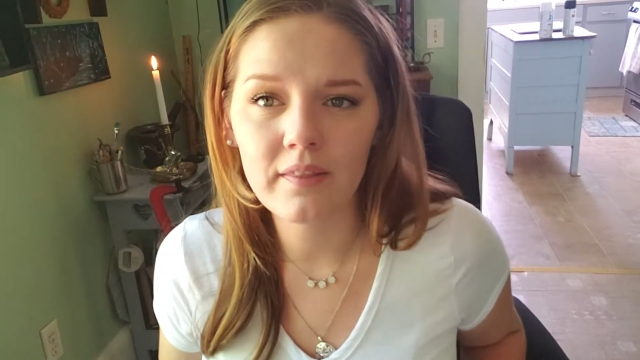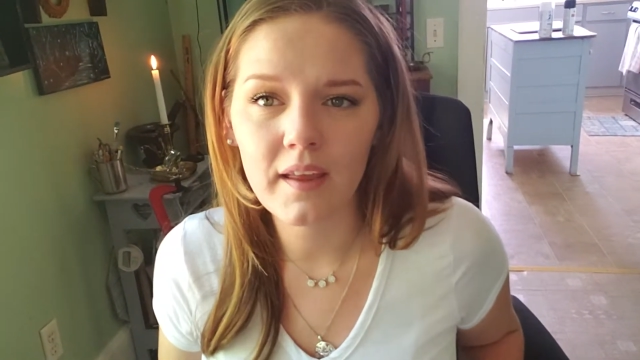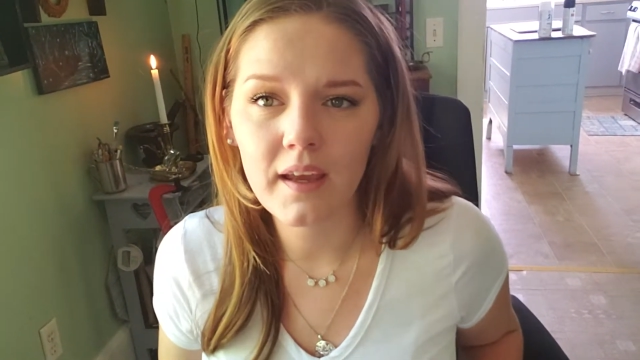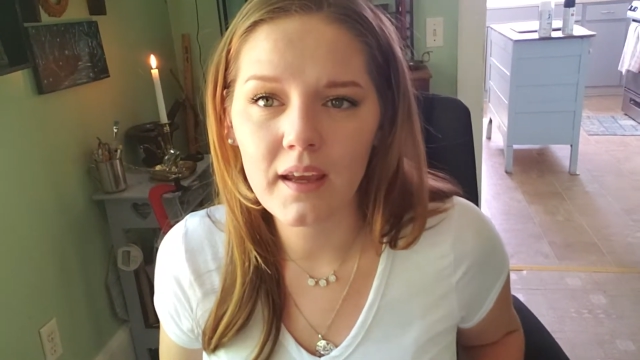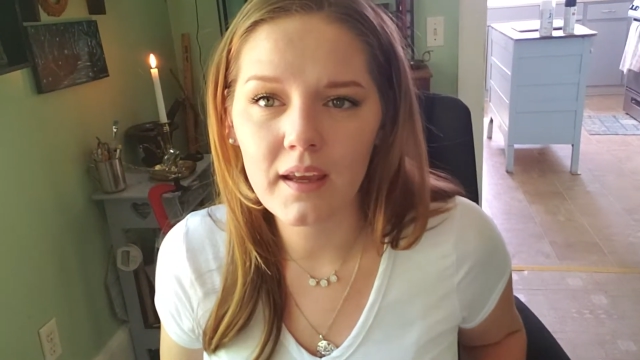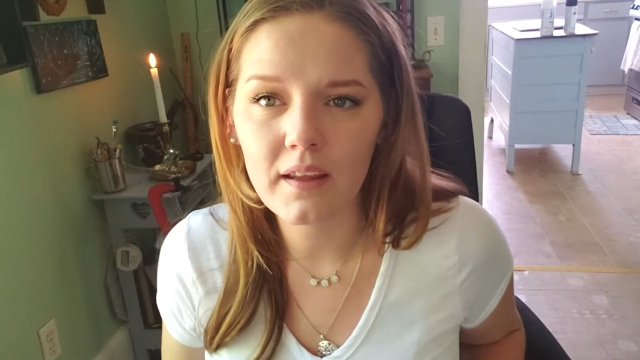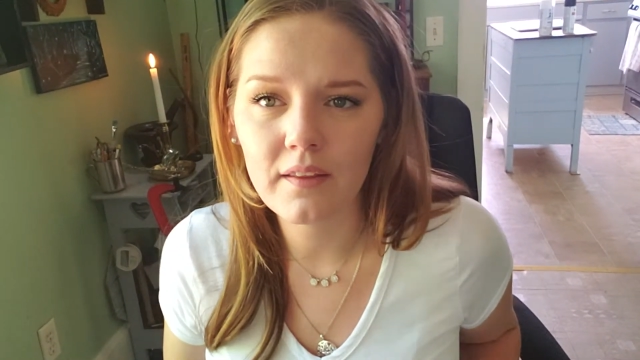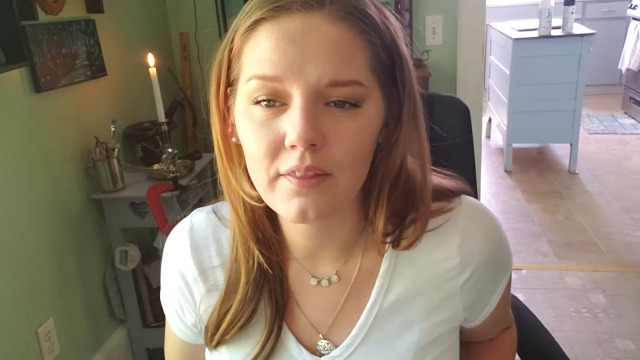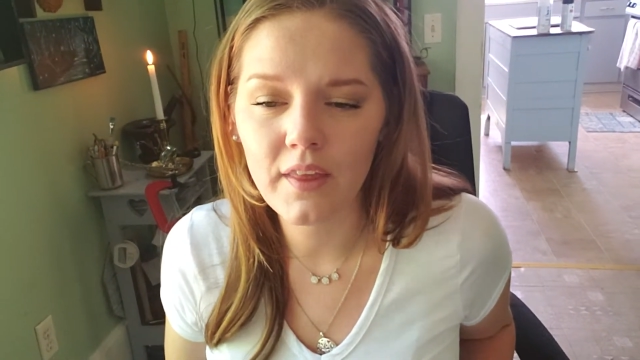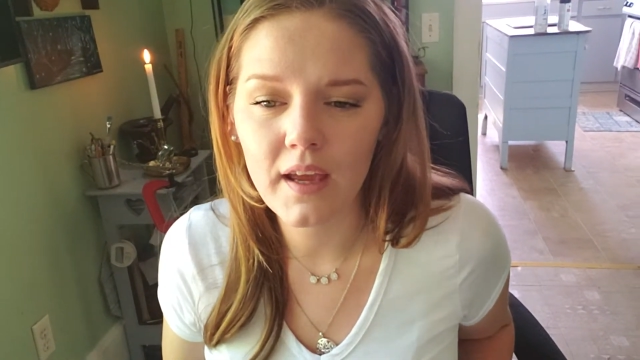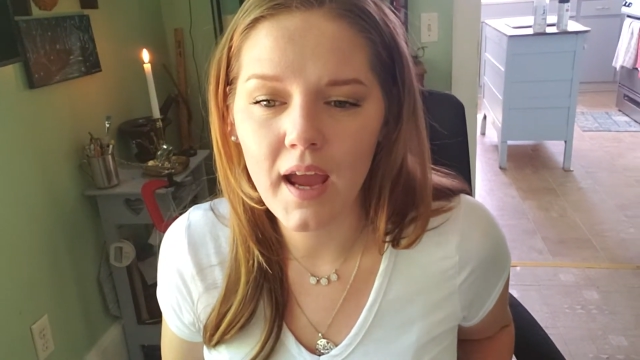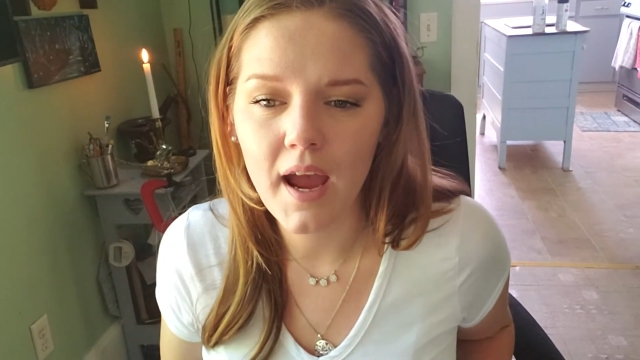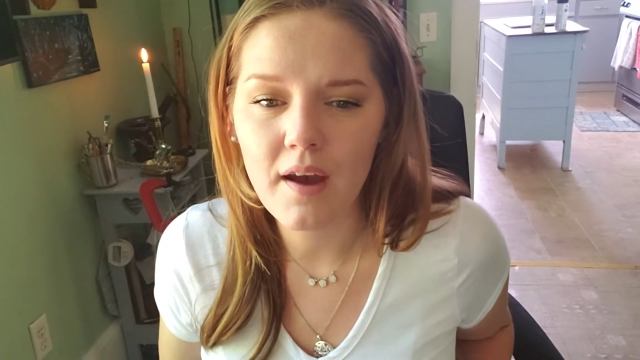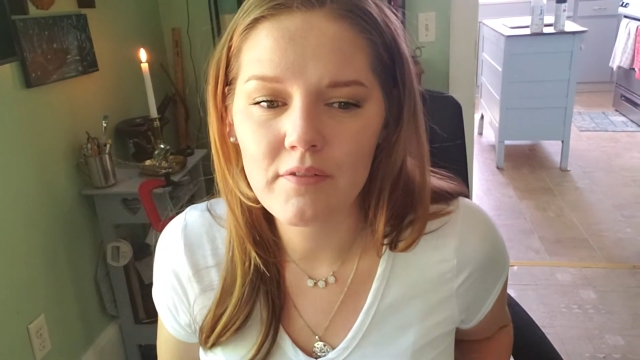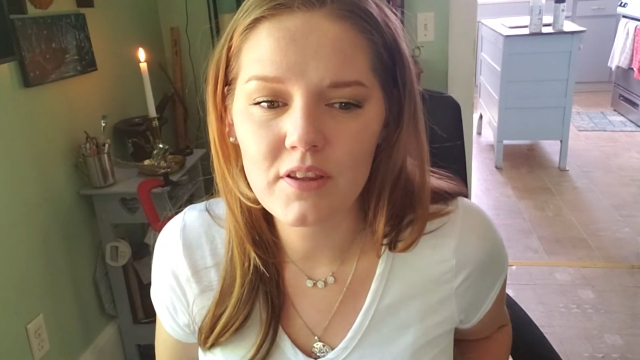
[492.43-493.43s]

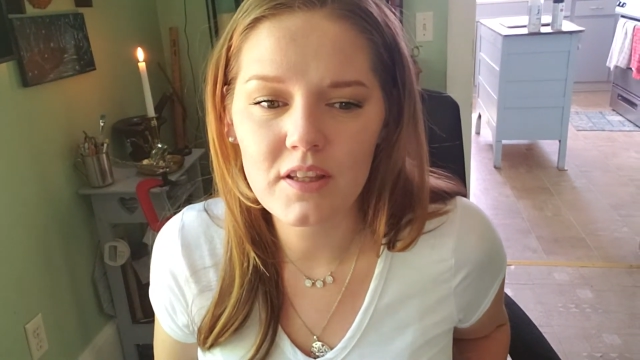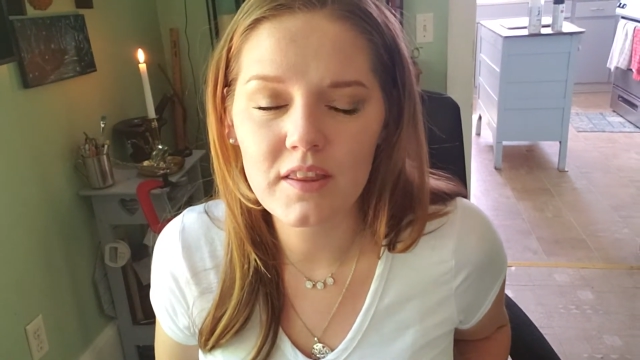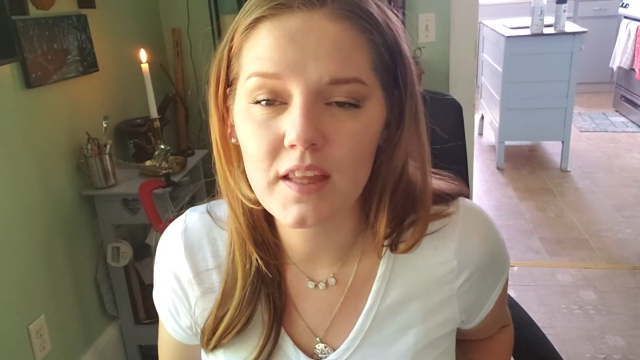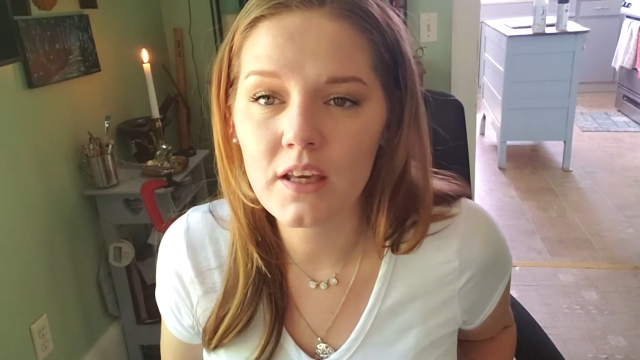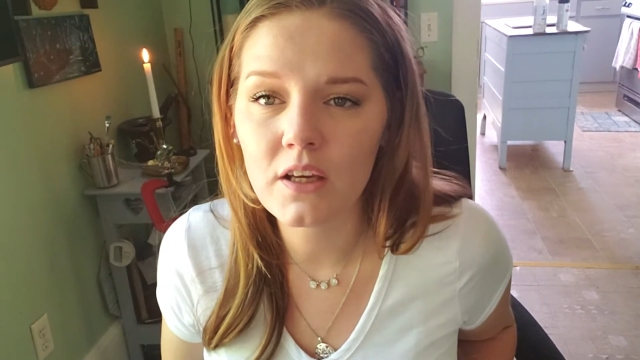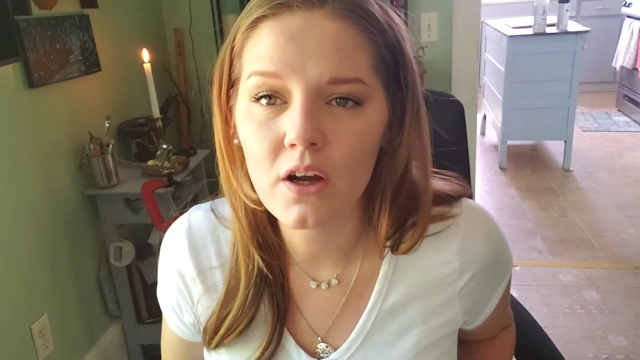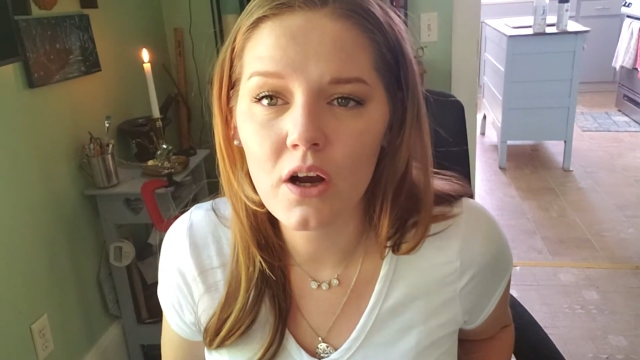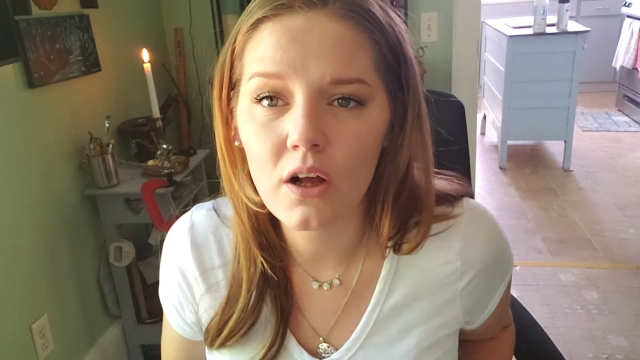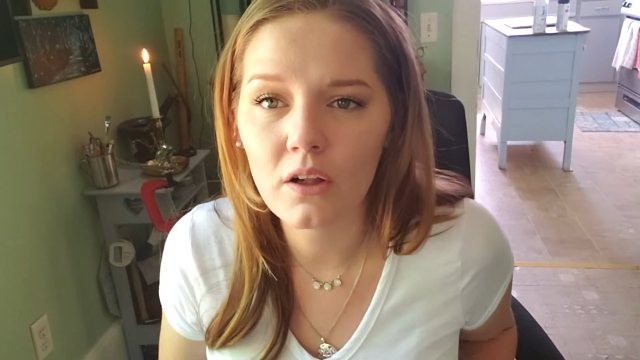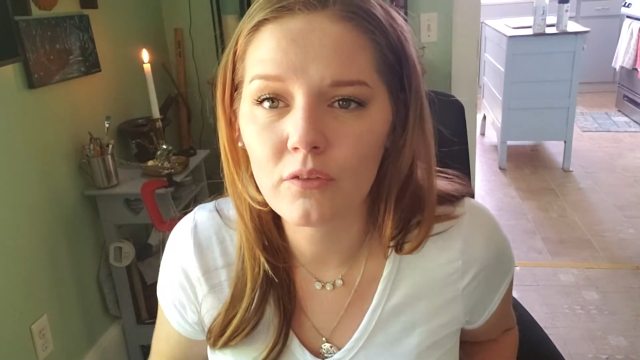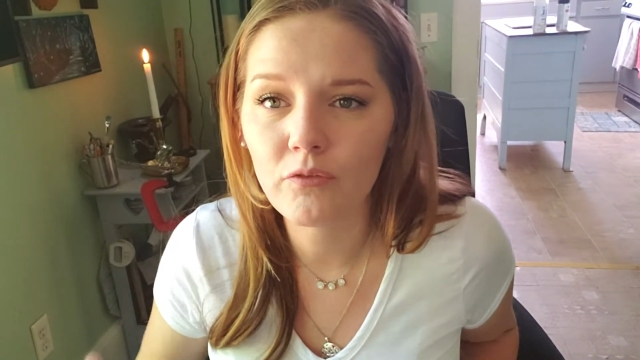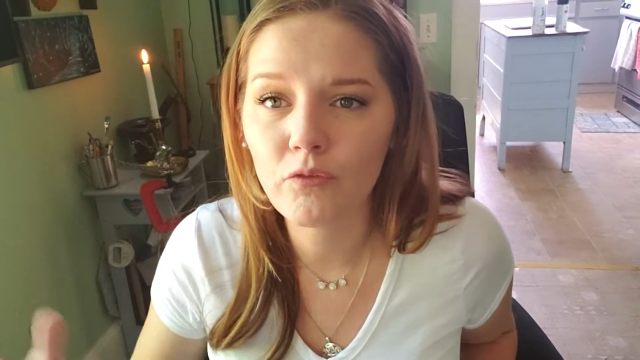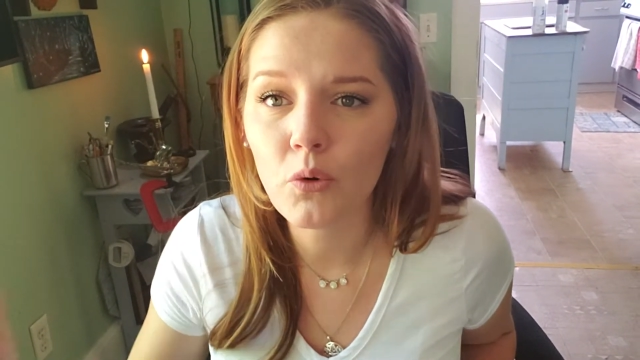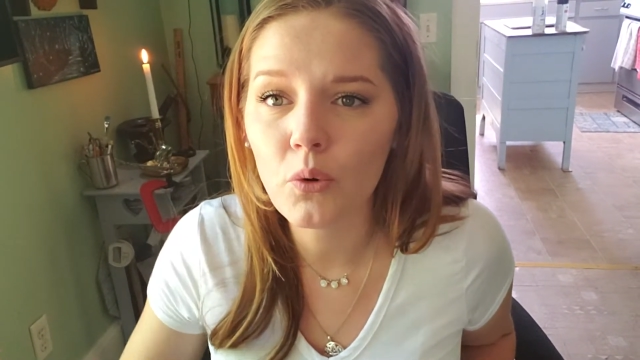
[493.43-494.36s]
they have the thing called